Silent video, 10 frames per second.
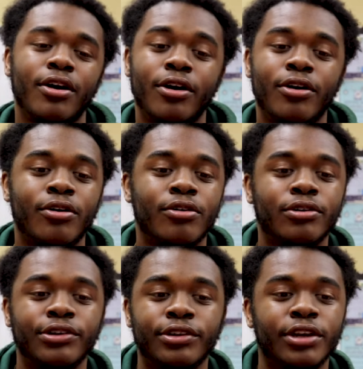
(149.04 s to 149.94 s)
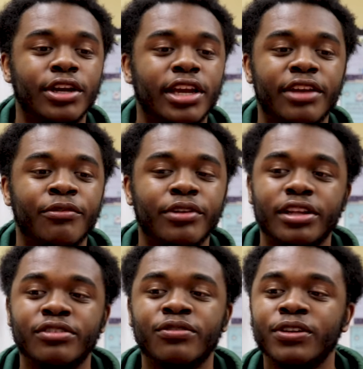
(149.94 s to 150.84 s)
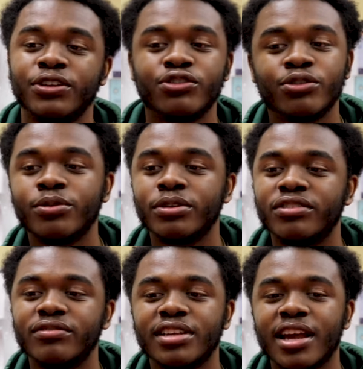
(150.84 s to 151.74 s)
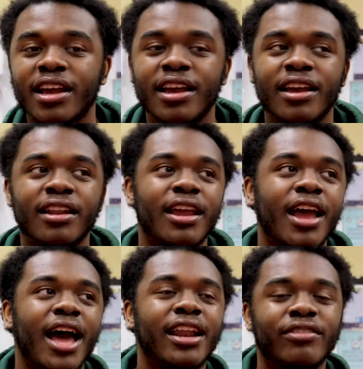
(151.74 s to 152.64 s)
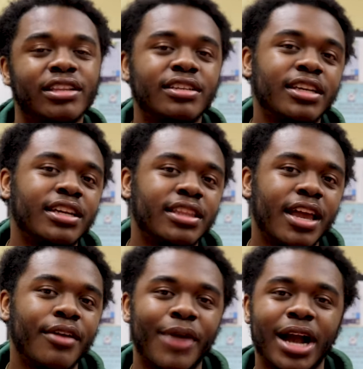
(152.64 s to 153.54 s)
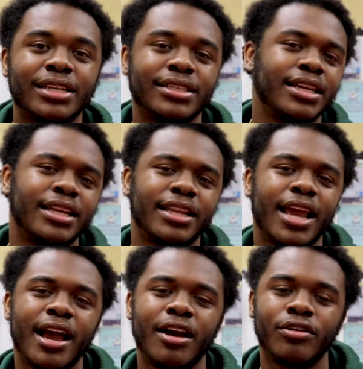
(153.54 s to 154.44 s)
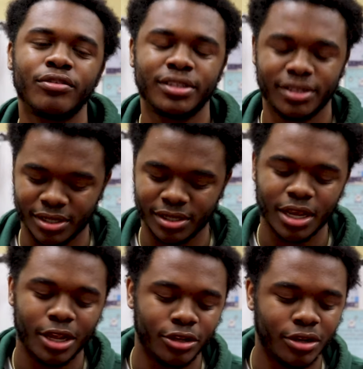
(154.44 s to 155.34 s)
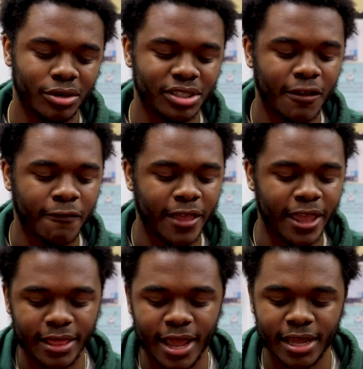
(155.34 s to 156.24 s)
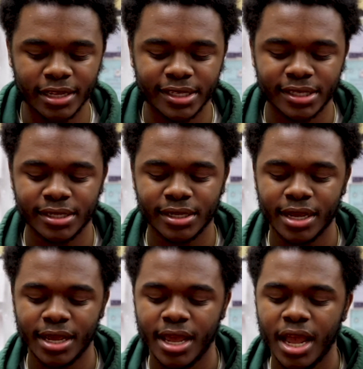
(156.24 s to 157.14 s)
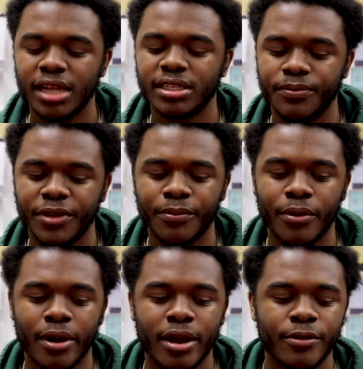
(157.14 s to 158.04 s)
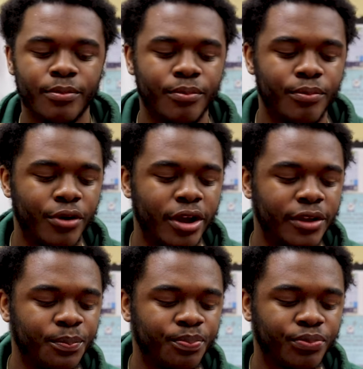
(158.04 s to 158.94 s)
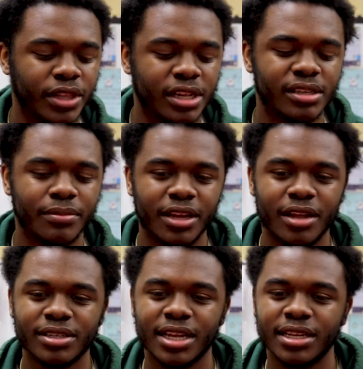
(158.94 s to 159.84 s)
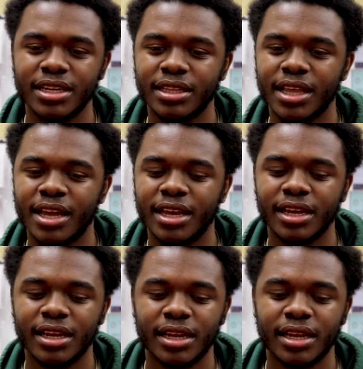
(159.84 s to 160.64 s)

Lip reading: "Oh, it's really true what you said. I didn't really see it then, but I can see it now." It's, you know, stuff like that. It's a big part. But there's something else I did that